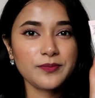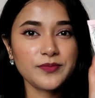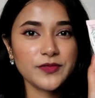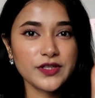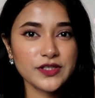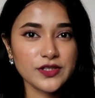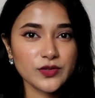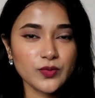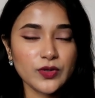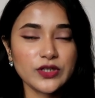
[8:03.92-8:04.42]

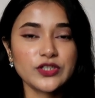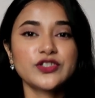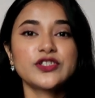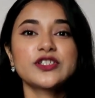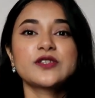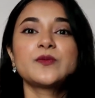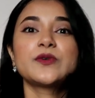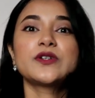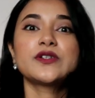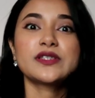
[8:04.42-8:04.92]
up this one
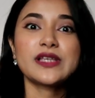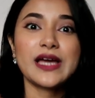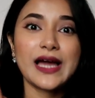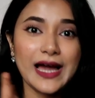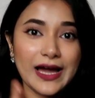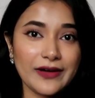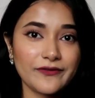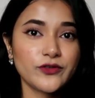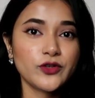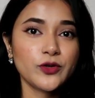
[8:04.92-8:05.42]
just because I
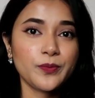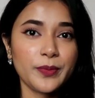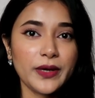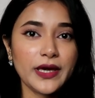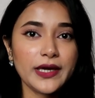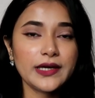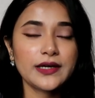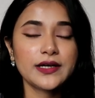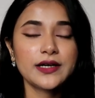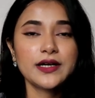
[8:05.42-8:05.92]
have to
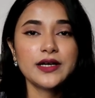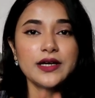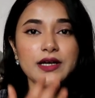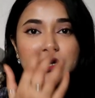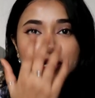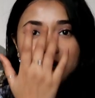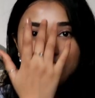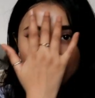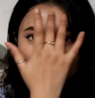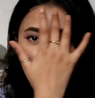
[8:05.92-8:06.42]
pick.
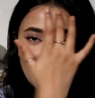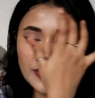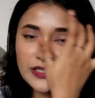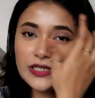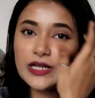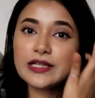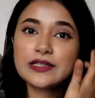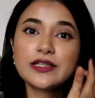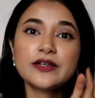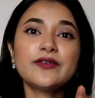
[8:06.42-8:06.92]

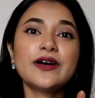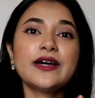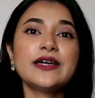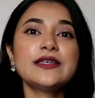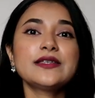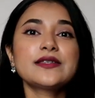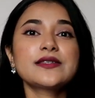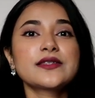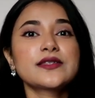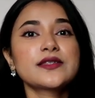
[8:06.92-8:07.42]
But
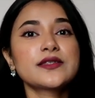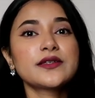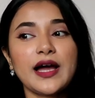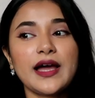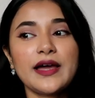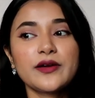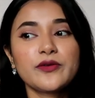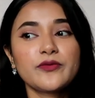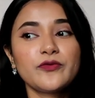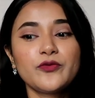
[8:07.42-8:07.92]
otherwise,
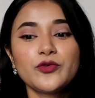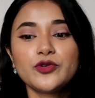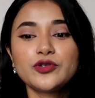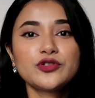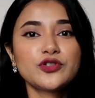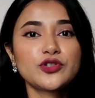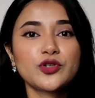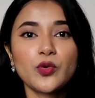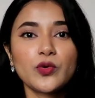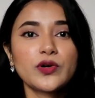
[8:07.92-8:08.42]
I
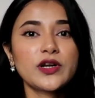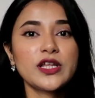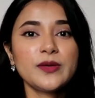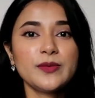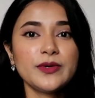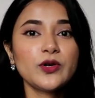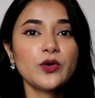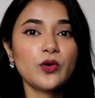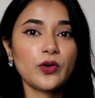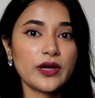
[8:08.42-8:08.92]
would totally
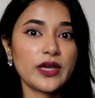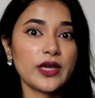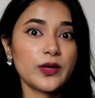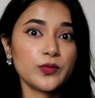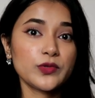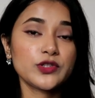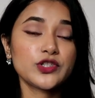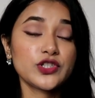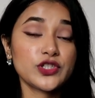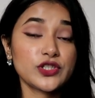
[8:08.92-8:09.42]
be
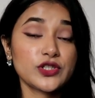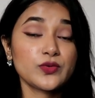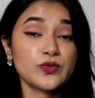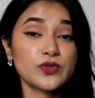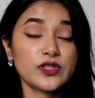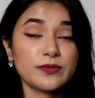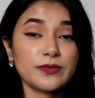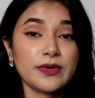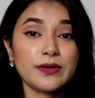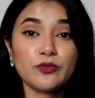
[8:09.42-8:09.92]
okay with just
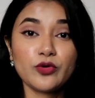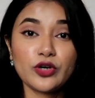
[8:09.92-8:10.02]
using my